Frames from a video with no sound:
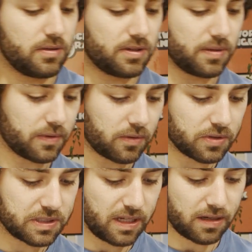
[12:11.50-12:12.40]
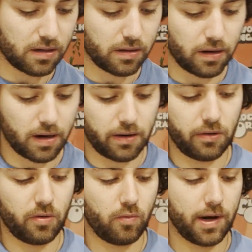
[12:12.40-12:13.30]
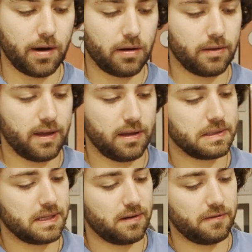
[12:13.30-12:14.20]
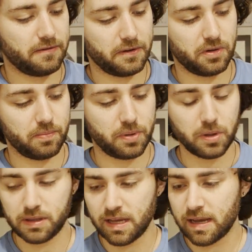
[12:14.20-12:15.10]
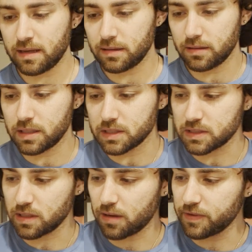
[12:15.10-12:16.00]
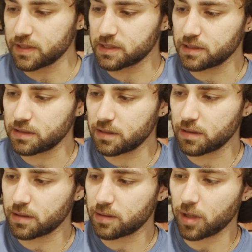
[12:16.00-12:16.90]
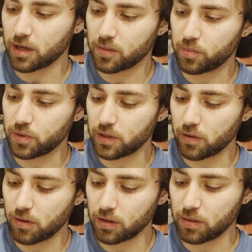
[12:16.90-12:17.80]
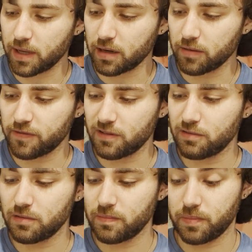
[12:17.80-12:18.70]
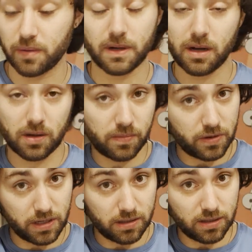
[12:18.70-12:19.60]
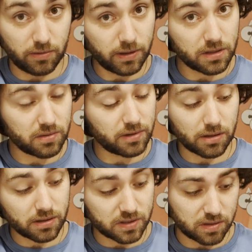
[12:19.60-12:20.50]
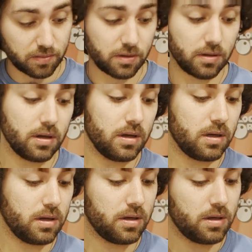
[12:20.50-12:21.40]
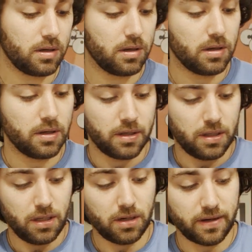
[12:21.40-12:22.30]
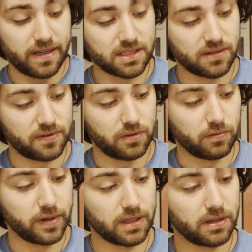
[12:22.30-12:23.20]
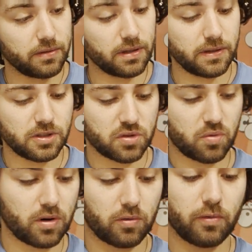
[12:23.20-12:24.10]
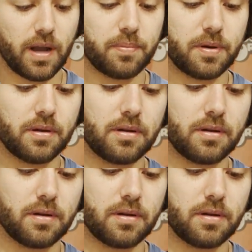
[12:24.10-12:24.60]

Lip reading: Typical sticker. I don't know where they intend for you to put that, because obviously I'm not going to put it on the microphone. Probably not going to put it anywhere, to be honest, but I guess if you really, really just want to rep